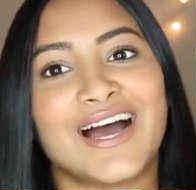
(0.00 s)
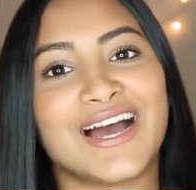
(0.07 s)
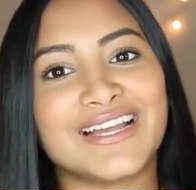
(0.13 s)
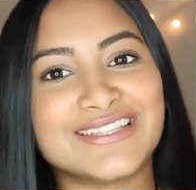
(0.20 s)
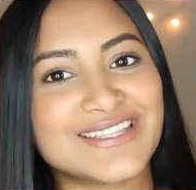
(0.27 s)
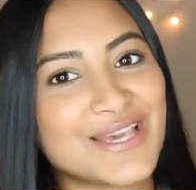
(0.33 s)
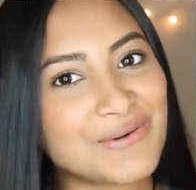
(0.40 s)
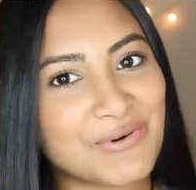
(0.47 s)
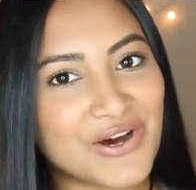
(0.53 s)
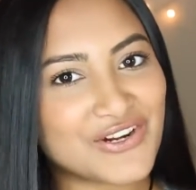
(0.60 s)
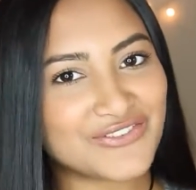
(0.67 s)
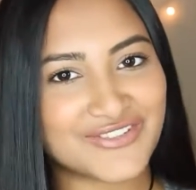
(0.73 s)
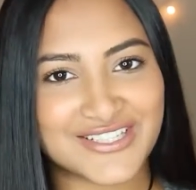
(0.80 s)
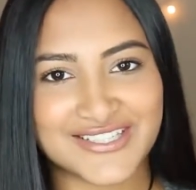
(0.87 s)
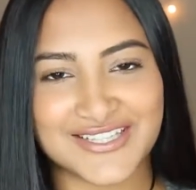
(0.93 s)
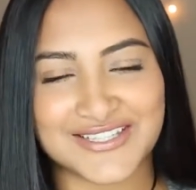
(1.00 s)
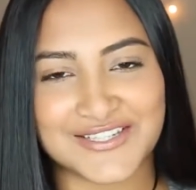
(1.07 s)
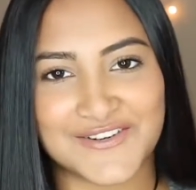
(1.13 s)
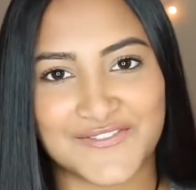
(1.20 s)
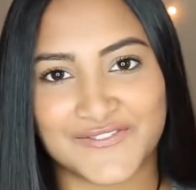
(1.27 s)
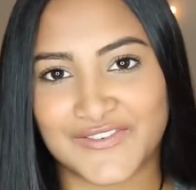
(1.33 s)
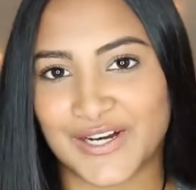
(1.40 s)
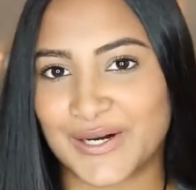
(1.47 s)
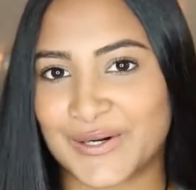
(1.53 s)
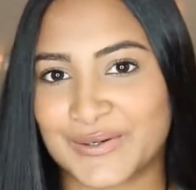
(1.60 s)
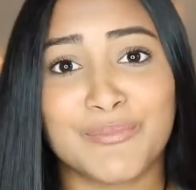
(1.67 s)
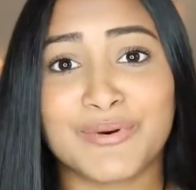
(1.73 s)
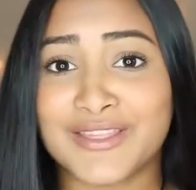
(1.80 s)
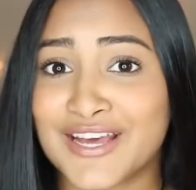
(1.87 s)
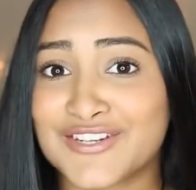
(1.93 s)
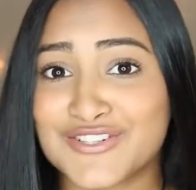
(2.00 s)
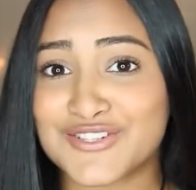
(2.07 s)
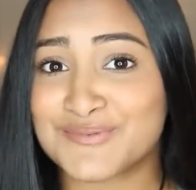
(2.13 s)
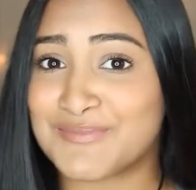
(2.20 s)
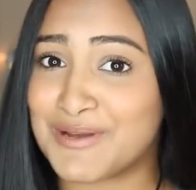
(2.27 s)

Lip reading: I'd say water resistant phone, but that's just